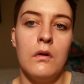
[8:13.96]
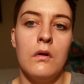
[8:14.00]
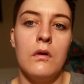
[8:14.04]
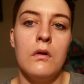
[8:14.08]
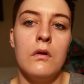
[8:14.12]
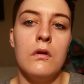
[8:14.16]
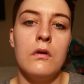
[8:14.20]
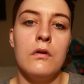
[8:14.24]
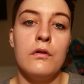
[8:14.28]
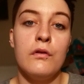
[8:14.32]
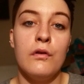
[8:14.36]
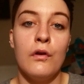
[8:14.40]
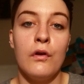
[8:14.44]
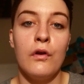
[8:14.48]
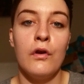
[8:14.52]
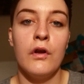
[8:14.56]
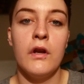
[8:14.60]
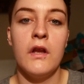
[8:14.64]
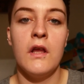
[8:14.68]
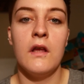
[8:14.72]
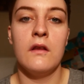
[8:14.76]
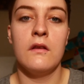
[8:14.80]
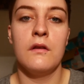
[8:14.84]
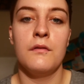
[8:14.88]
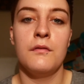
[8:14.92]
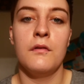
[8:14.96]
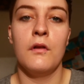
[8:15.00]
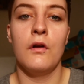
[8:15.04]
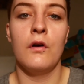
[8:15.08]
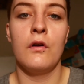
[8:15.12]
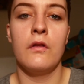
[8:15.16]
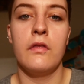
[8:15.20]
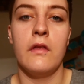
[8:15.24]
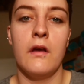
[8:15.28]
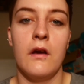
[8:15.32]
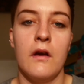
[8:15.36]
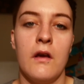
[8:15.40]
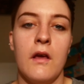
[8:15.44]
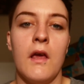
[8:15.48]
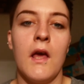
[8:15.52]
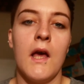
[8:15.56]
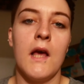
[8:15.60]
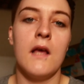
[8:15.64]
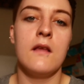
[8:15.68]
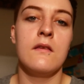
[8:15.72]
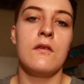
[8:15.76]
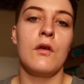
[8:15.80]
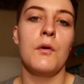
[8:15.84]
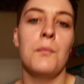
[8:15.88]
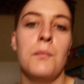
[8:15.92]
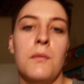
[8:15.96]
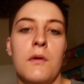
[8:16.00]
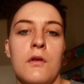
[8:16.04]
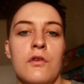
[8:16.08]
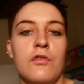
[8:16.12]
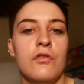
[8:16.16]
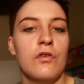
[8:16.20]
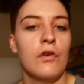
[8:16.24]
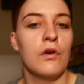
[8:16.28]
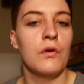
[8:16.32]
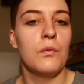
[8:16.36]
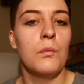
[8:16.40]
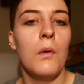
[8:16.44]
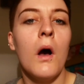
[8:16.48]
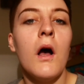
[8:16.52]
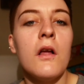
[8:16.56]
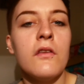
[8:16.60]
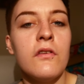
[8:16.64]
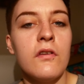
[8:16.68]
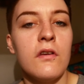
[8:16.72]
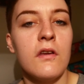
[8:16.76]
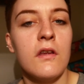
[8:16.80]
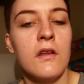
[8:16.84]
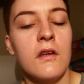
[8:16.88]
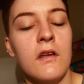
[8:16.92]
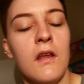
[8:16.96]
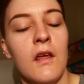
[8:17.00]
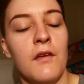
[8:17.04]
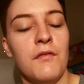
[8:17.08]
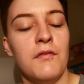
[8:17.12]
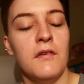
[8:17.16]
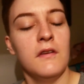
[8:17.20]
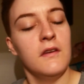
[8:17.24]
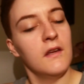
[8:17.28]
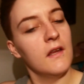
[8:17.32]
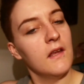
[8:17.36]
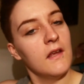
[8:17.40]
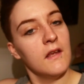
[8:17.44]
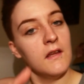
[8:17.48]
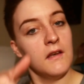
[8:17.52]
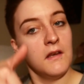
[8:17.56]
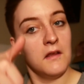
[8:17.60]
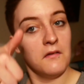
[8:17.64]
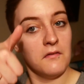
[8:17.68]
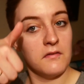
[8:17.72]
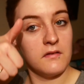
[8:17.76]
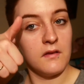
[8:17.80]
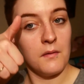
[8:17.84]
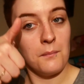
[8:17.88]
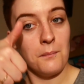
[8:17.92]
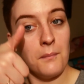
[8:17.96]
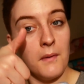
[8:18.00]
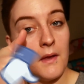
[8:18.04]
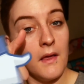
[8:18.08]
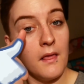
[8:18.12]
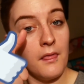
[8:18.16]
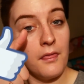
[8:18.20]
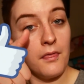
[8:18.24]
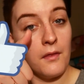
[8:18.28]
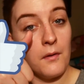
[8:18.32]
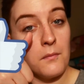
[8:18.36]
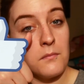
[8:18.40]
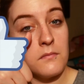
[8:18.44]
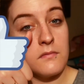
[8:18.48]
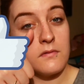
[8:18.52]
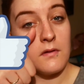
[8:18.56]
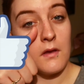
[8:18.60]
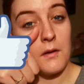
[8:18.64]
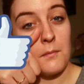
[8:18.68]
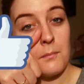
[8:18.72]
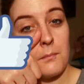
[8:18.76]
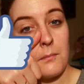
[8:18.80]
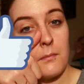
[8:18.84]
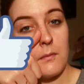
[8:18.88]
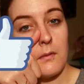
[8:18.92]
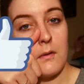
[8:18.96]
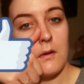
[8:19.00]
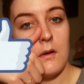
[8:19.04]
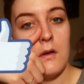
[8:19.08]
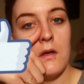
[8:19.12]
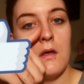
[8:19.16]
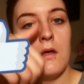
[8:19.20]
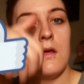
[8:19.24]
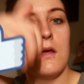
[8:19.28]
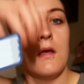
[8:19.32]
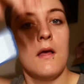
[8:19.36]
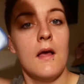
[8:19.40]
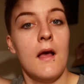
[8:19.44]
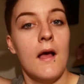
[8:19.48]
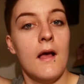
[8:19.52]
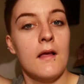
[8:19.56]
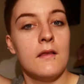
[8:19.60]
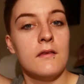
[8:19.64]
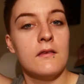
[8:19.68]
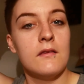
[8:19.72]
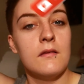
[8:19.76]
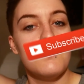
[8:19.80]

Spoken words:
So I'm going to end the vlog there, guys. Hope you enjoyed watching. If you did, give us a big thumbs up. And